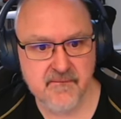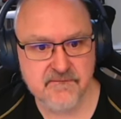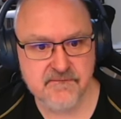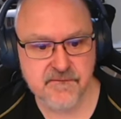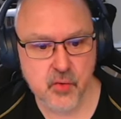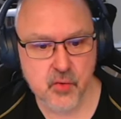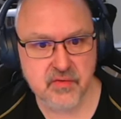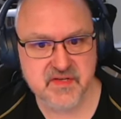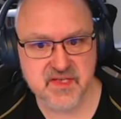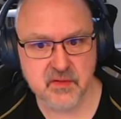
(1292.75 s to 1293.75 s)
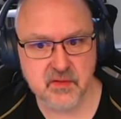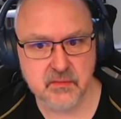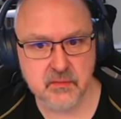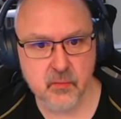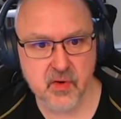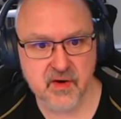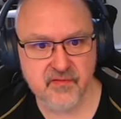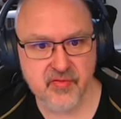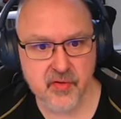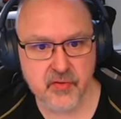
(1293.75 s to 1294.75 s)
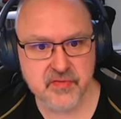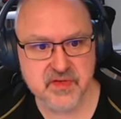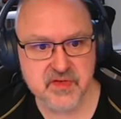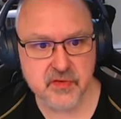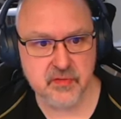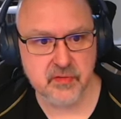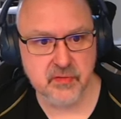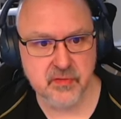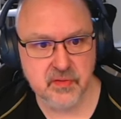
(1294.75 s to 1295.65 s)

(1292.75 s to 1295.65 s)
4 is in one of those two.